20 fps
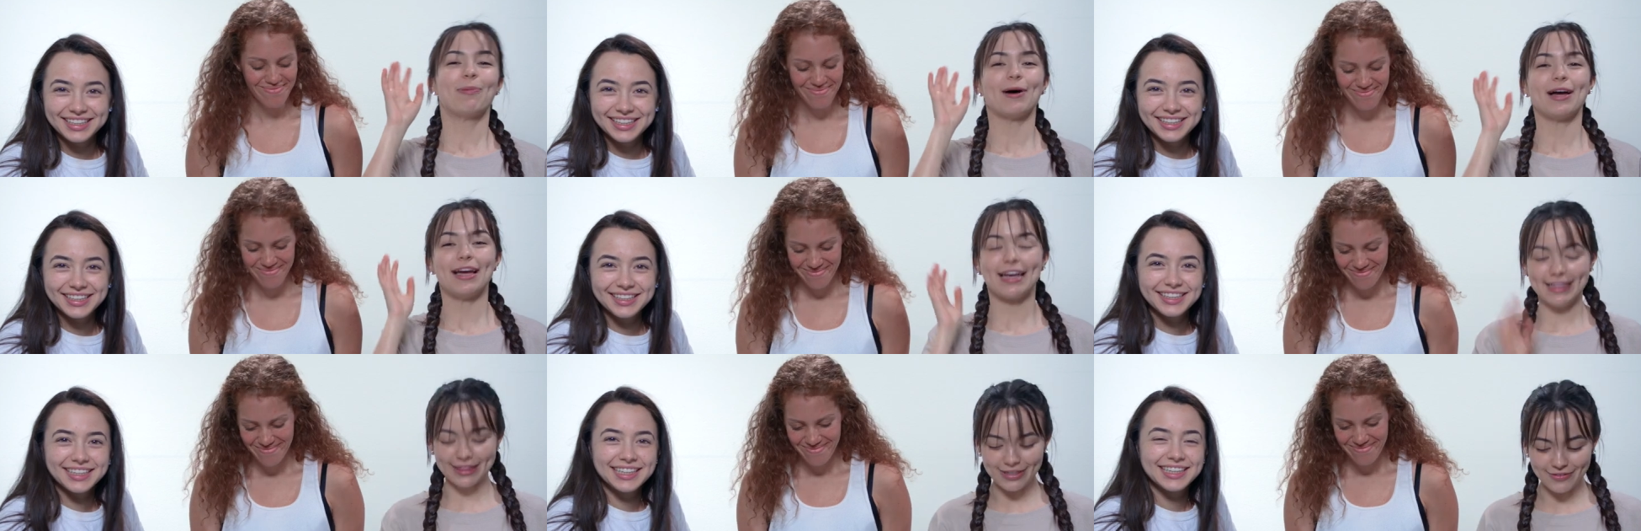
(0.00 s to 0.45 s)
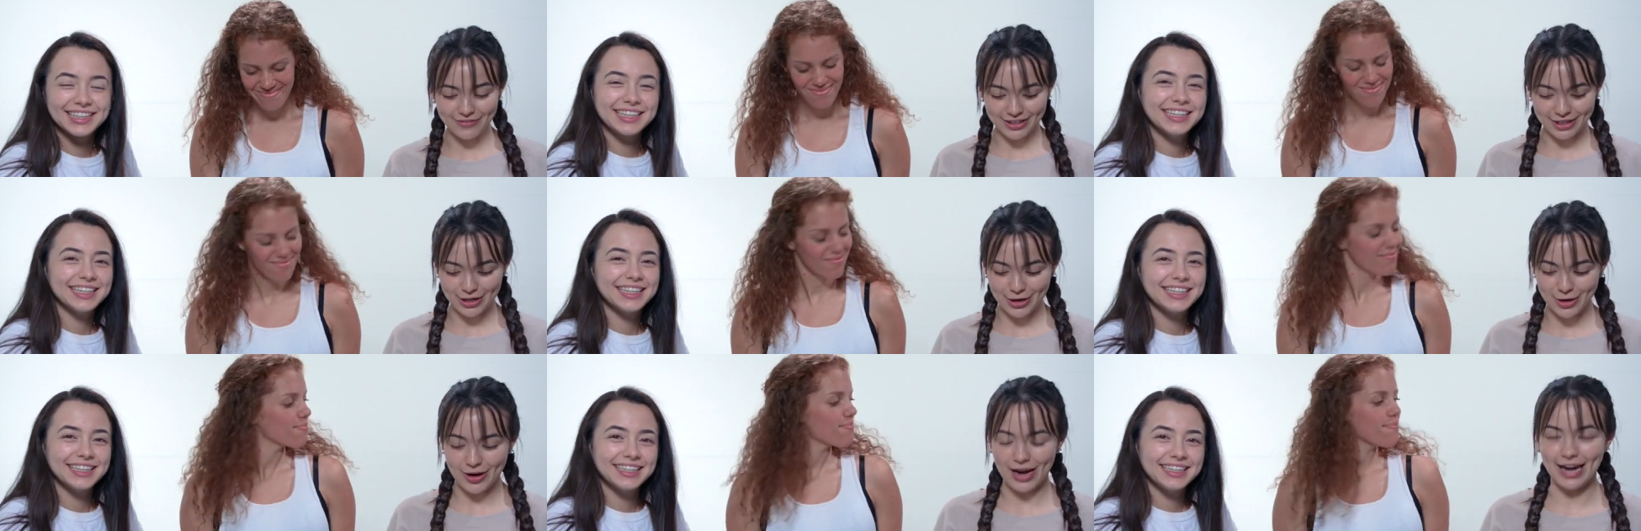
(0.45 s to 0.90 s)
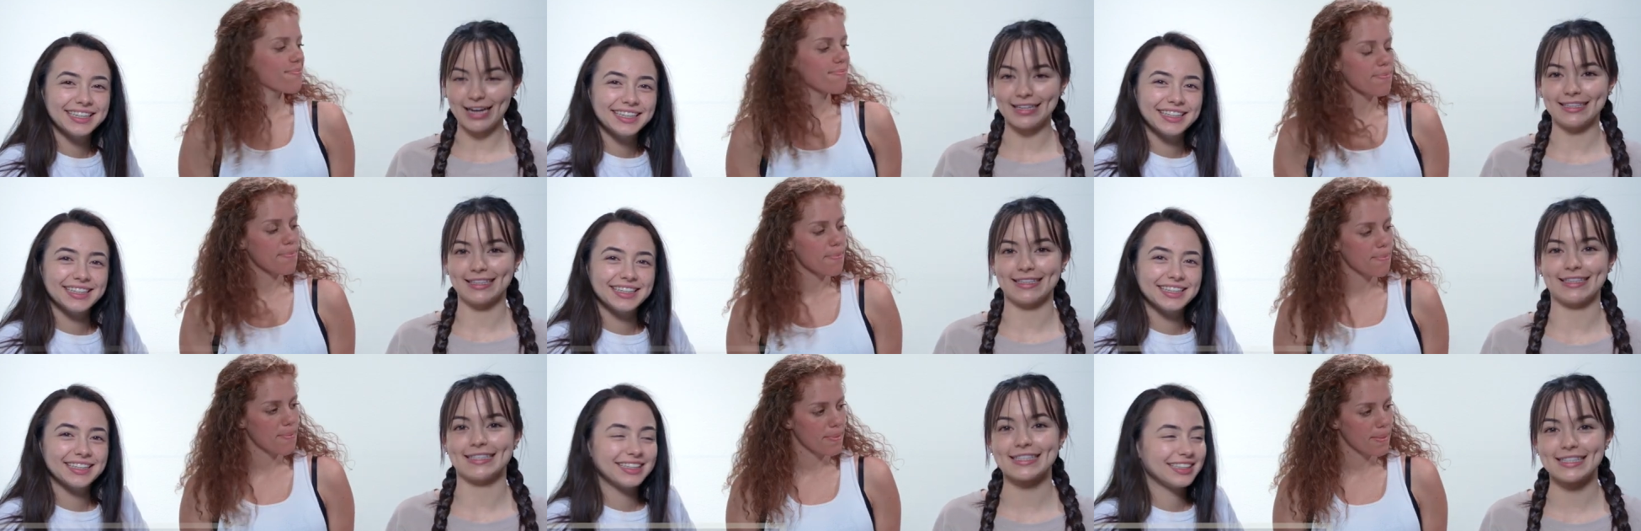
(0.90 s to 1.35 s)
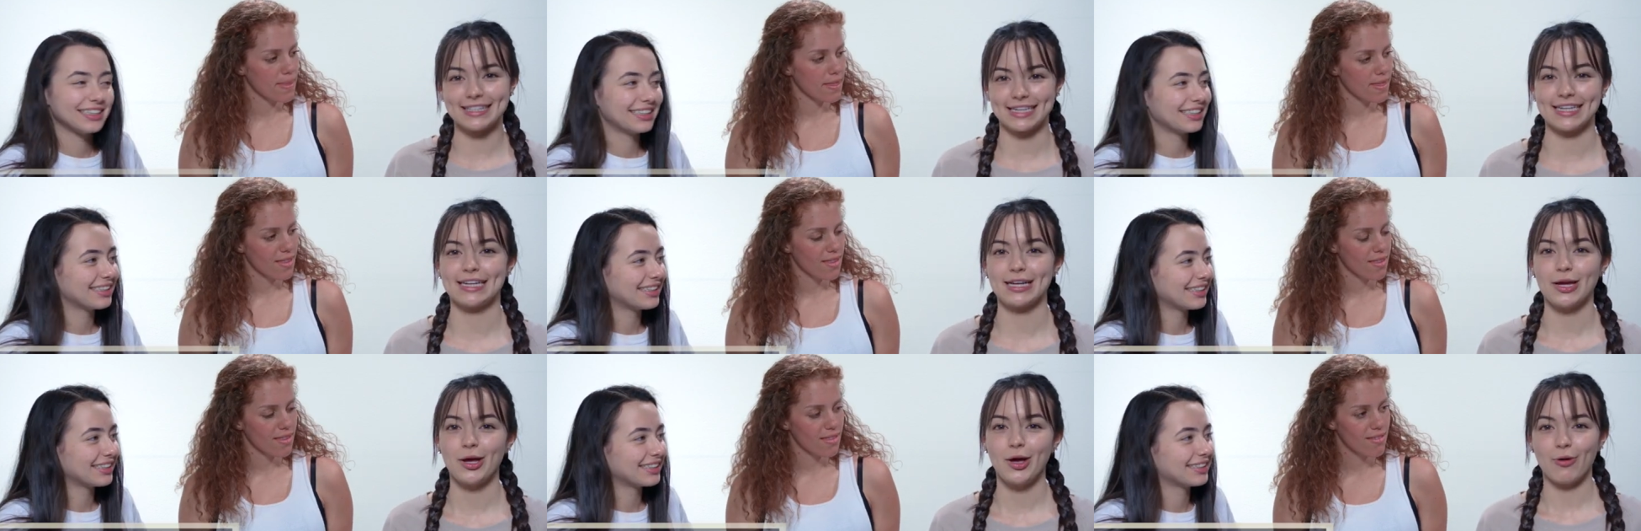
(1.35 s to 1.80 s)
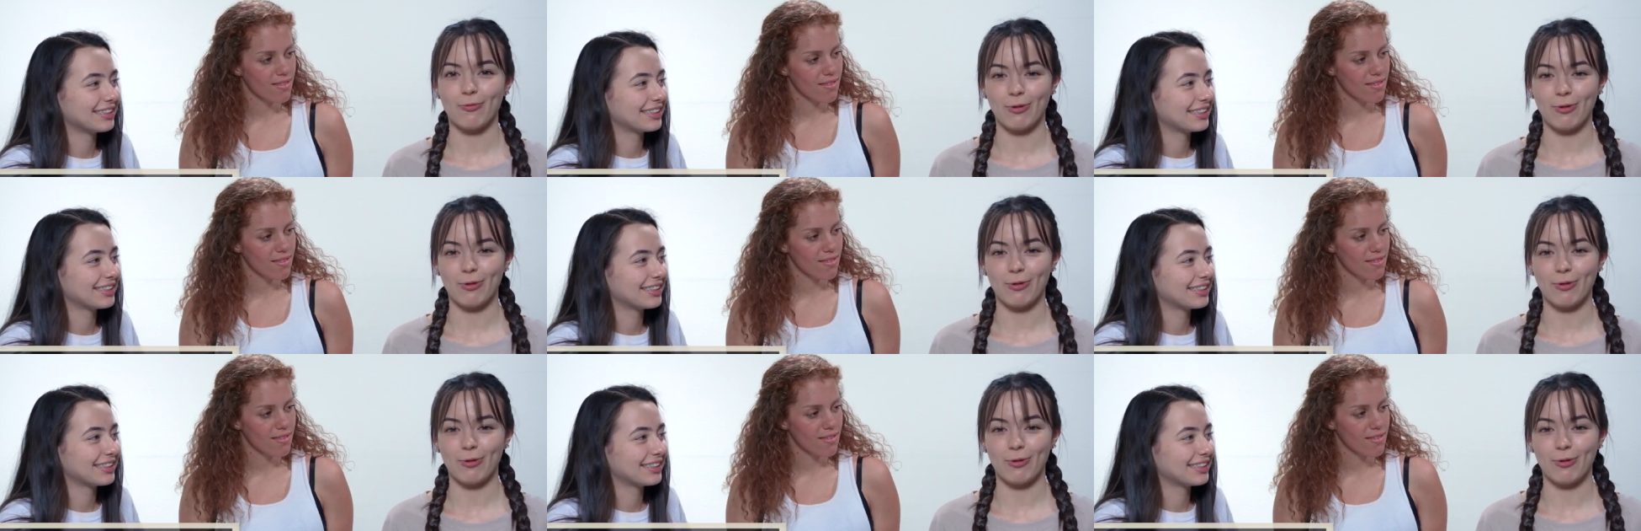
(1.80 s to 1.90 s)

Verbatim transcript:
Speaker 1: But in the video, I did this thing